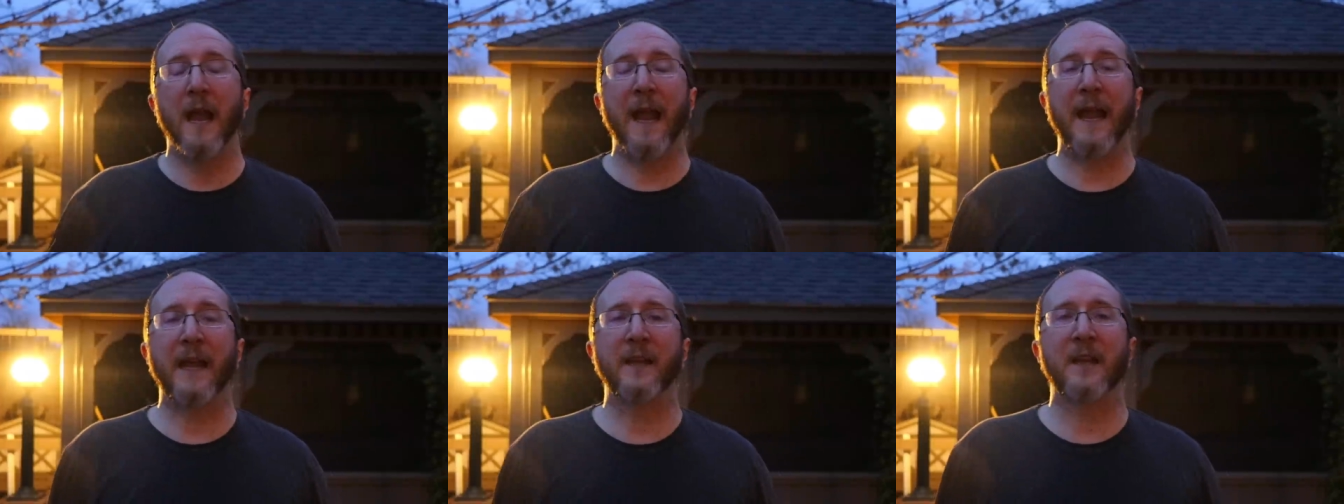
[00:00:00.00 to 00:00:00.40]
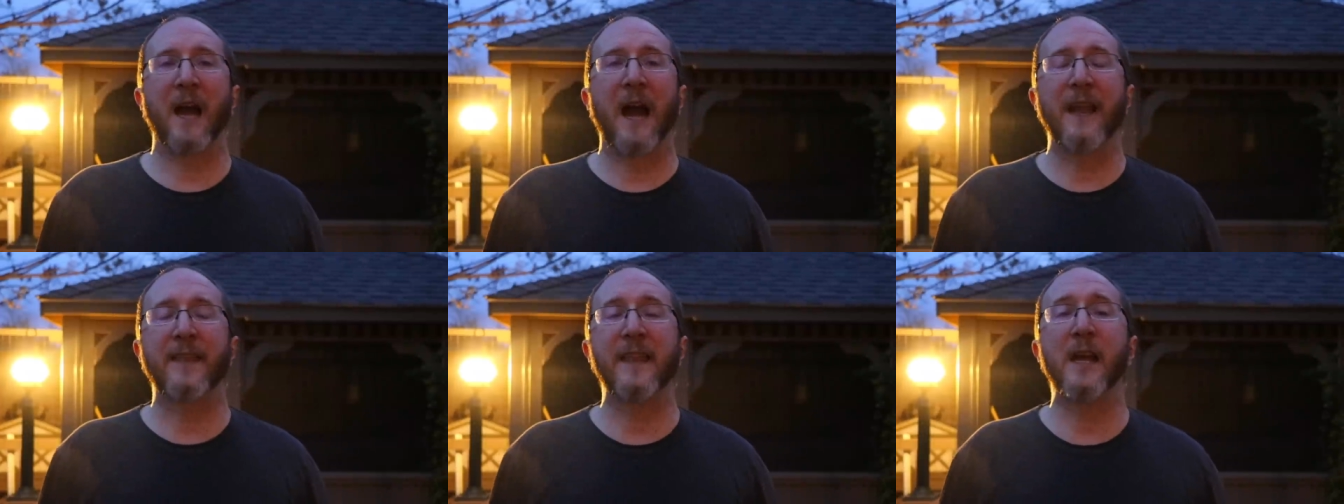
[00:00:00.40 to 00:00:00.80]
And
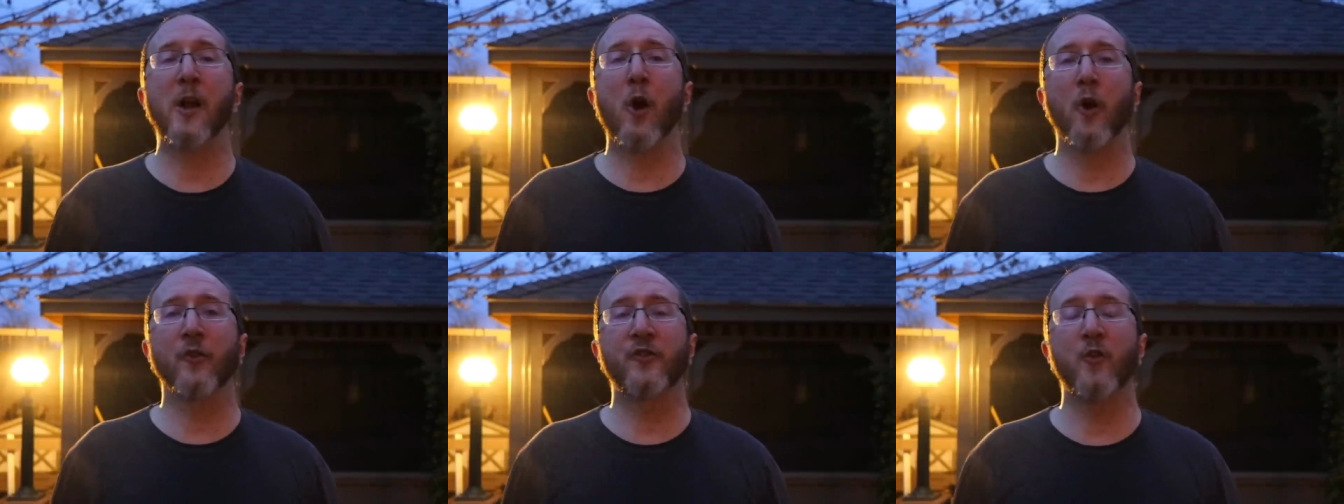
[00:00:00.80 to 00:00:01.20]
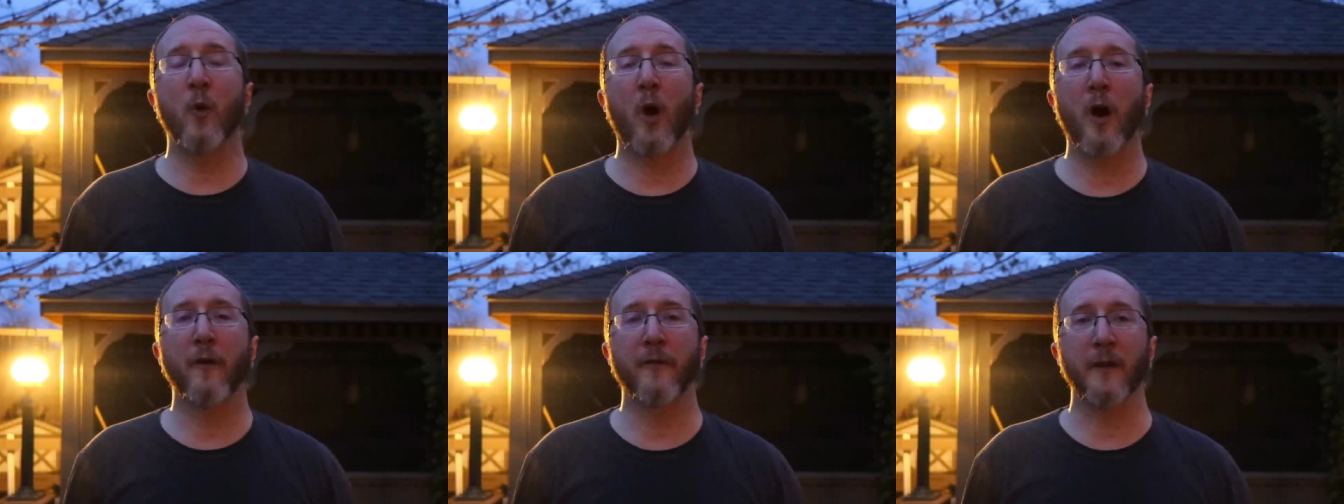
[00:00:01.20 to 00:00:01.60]
I think all too
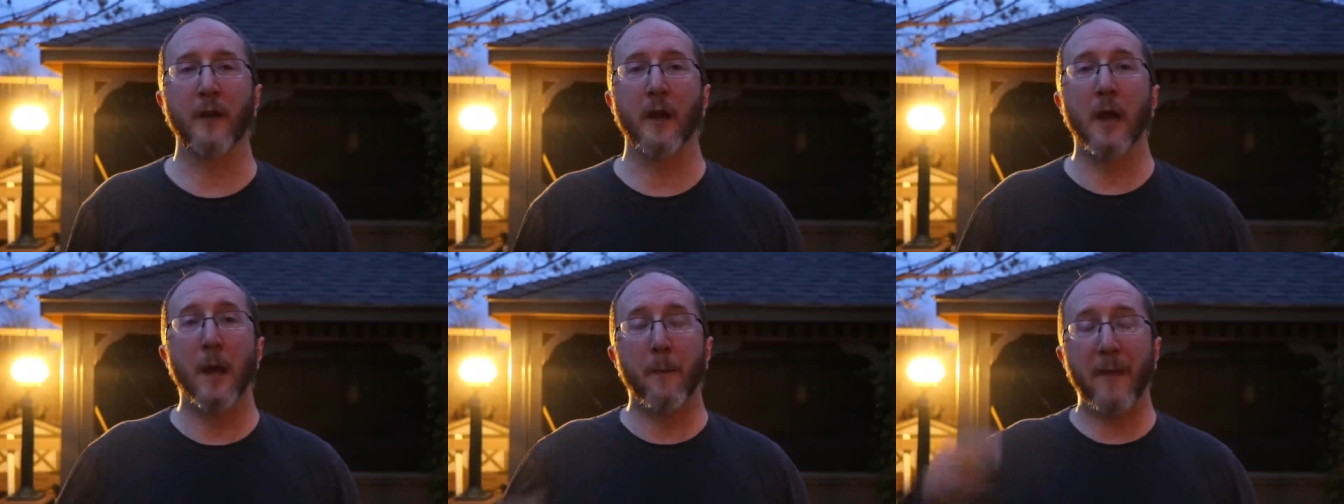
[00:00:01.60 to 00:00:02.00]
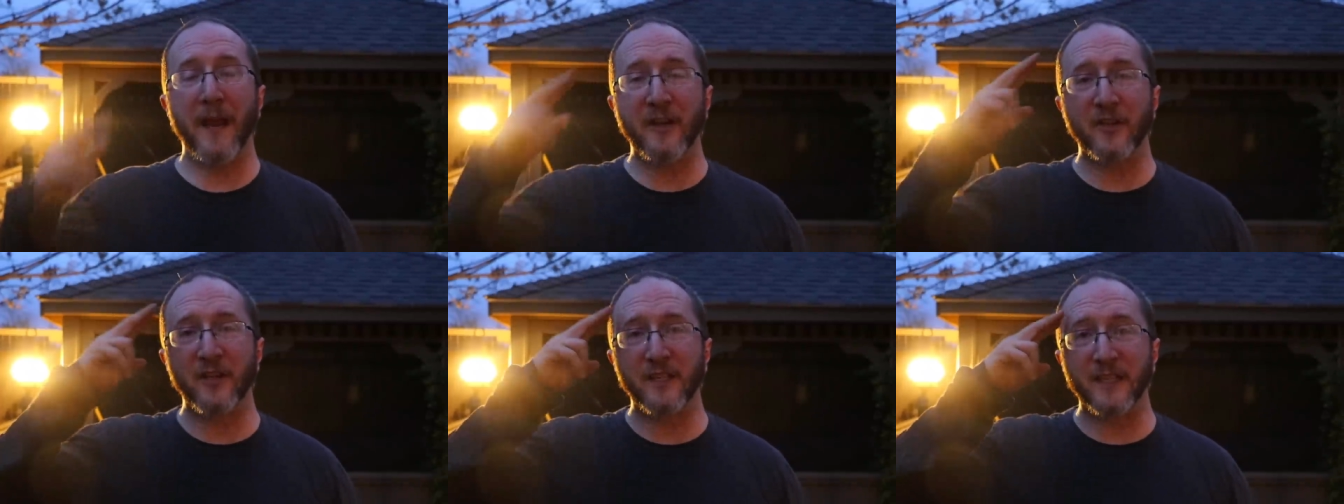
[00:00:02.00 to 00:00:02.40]
often
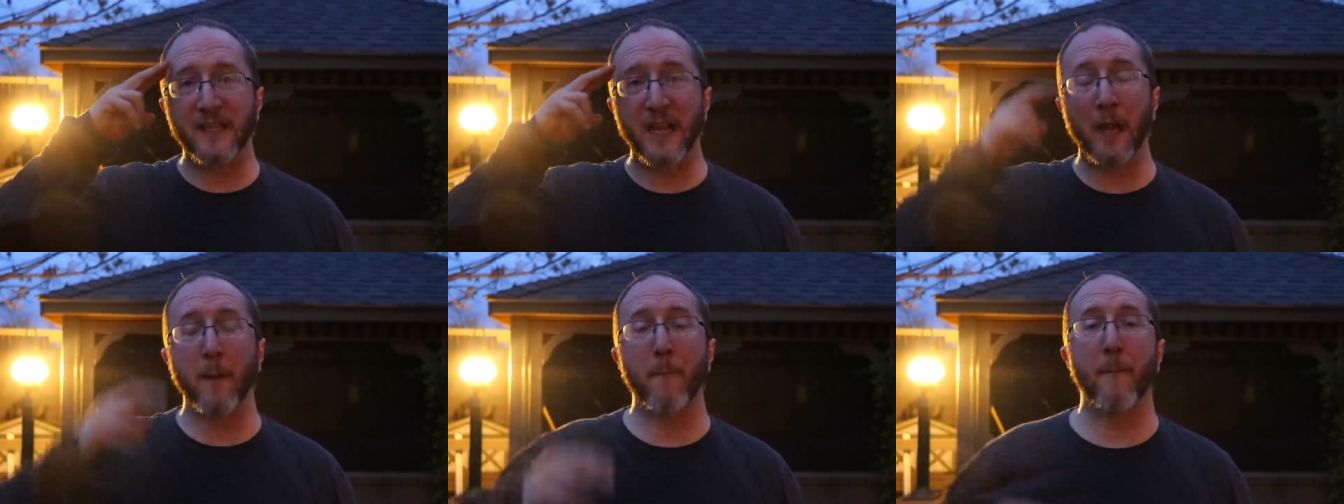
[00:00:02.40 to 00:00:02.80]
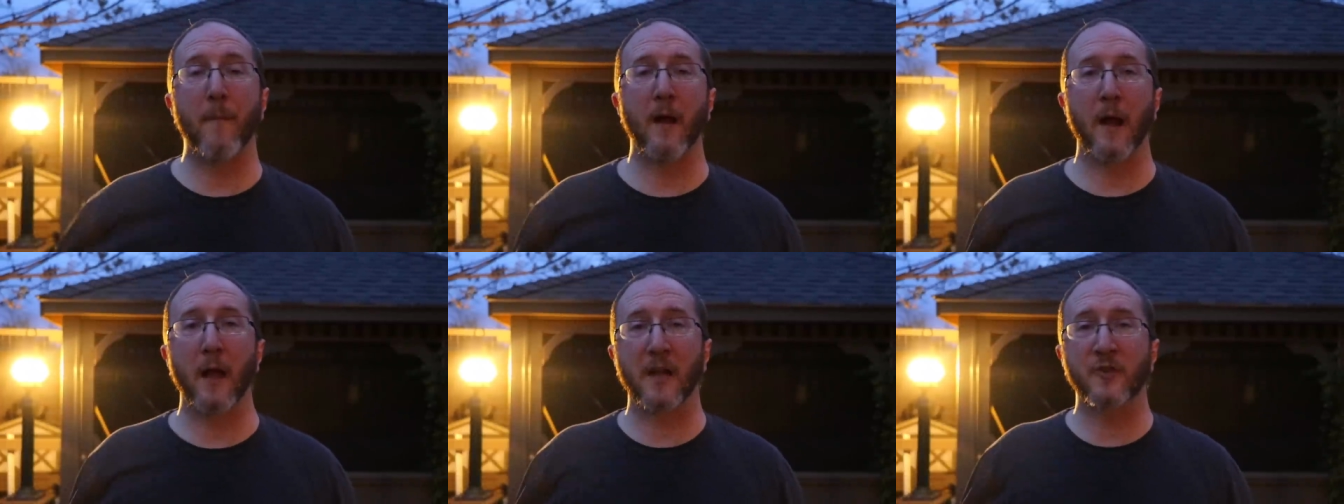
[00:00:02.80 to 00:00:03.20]
patients think
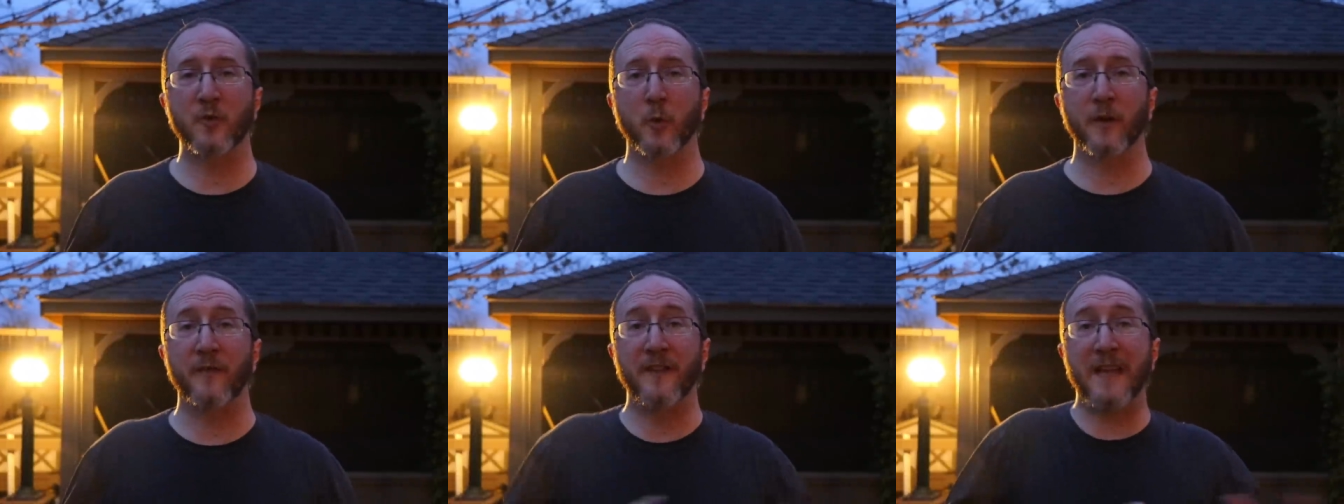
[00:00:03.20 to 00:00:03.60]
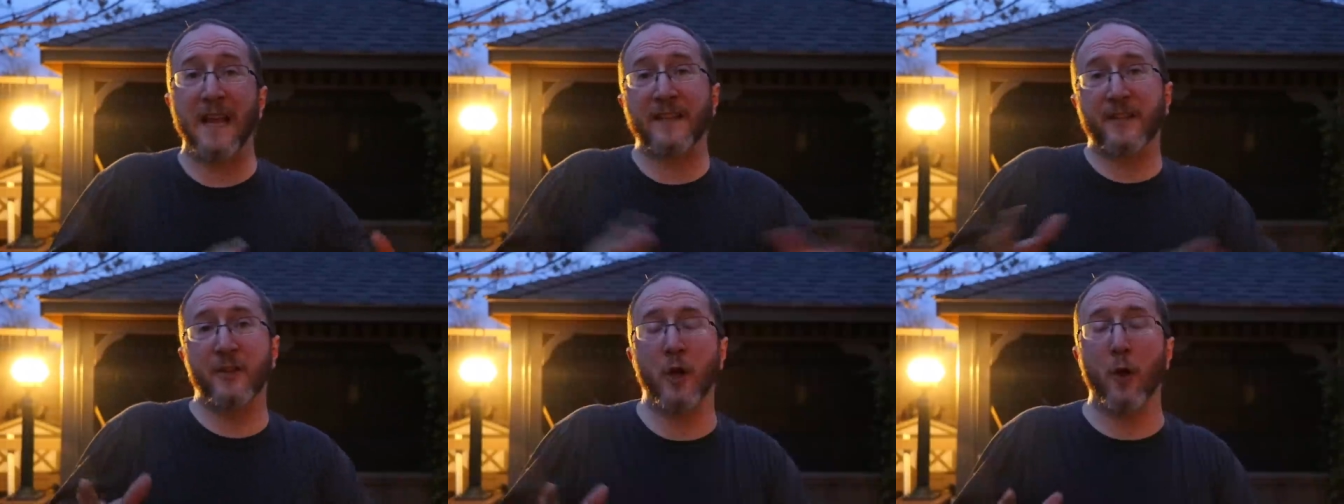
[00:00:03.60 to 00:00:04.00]
a sort of
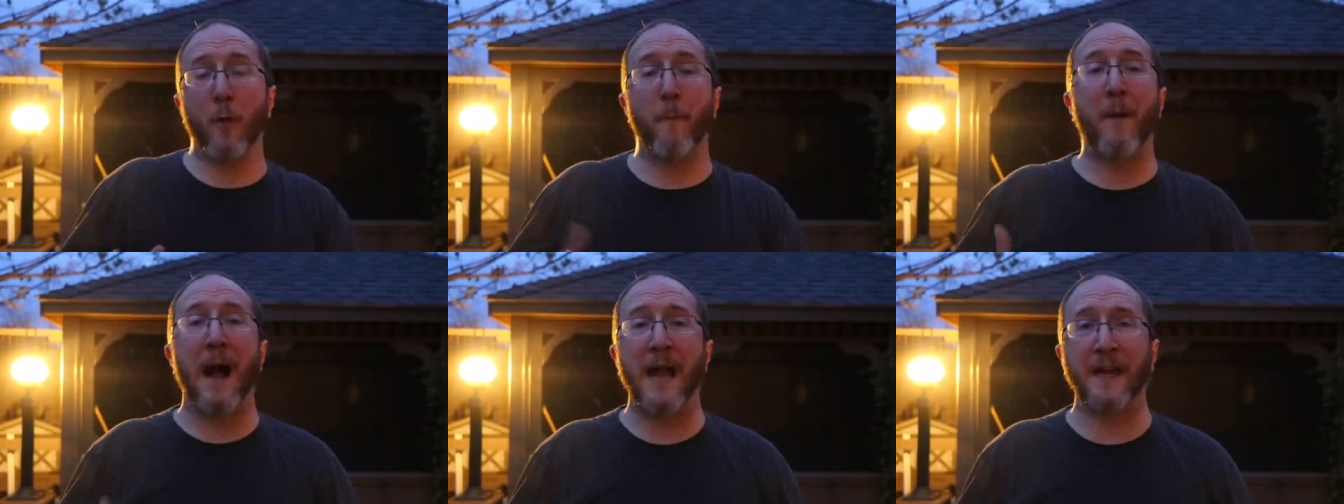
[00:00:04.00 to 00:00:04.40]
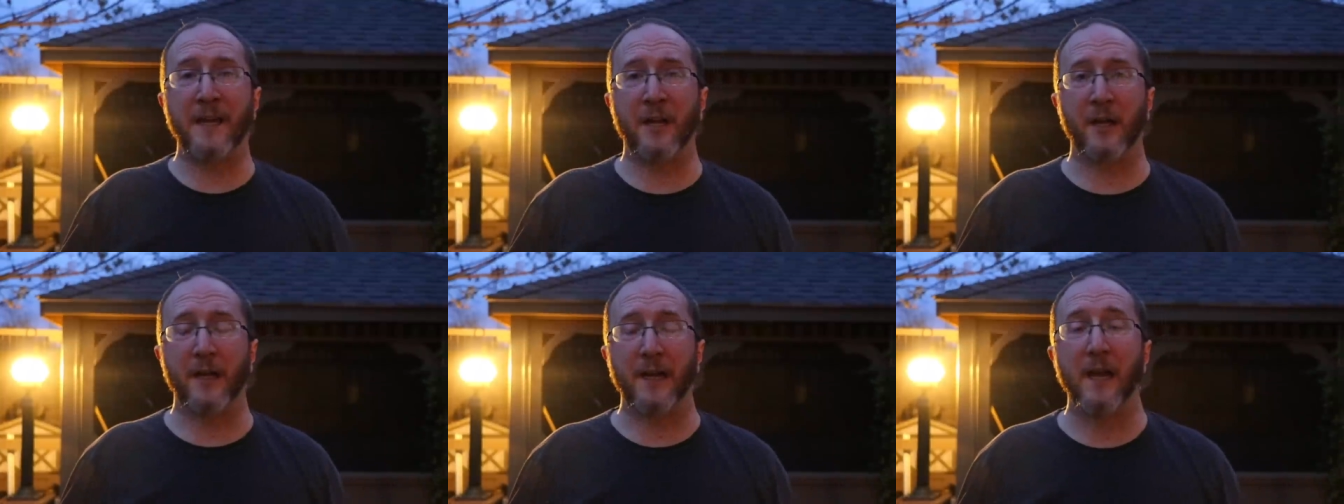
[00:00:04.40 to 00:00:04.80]
yes no
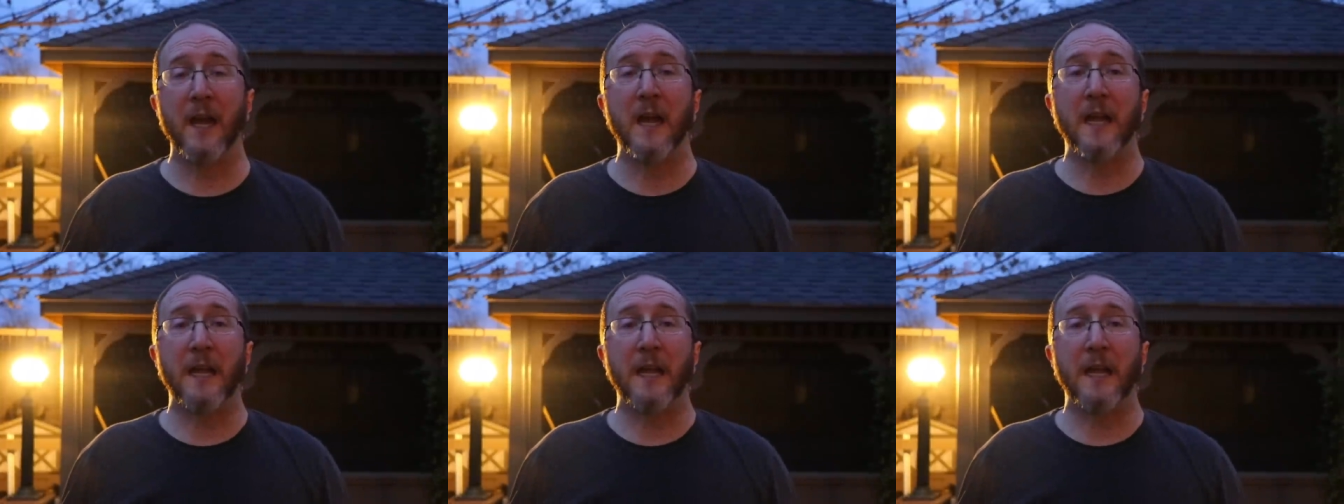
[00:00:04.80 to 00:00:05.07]
binary.